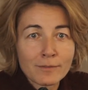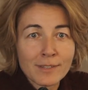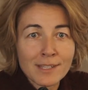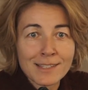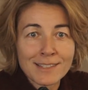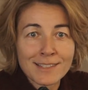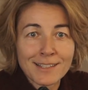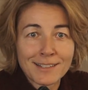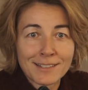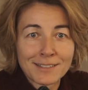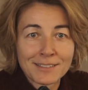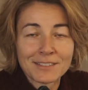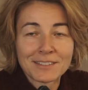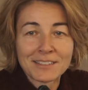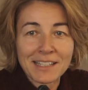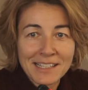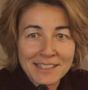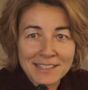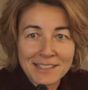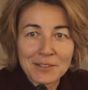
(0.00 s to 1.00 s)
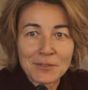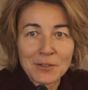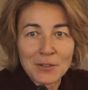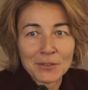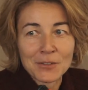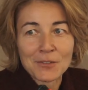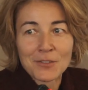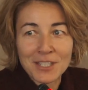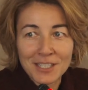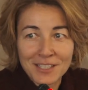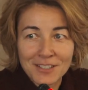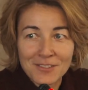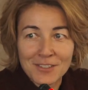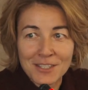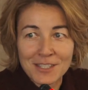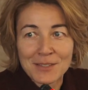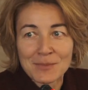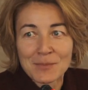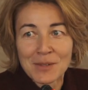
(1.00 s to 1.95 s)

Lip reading: these are nicely called challenges,